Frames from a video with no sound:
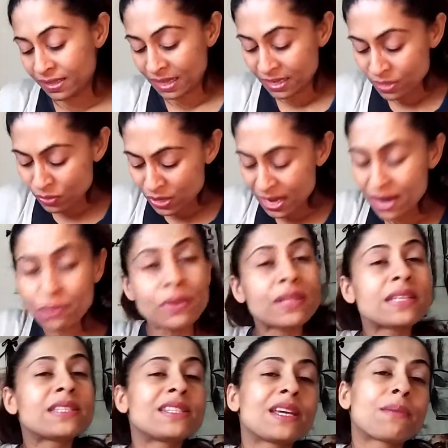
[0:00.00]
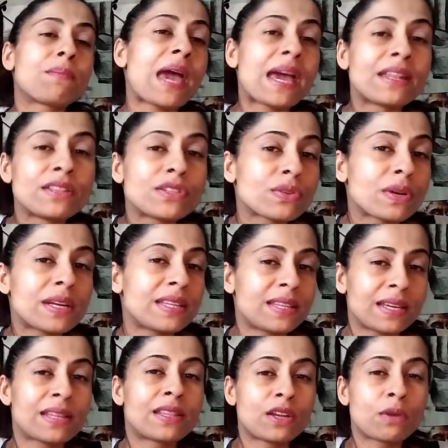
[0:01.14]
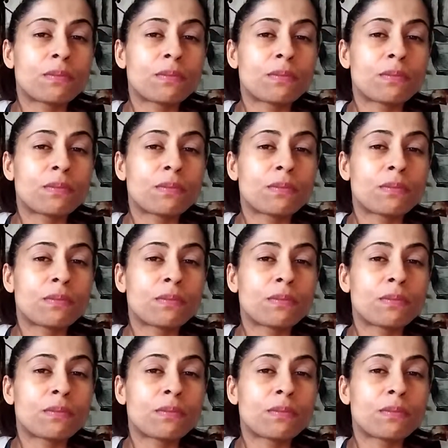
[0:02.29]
Like, you can't really stick pens or anything in there,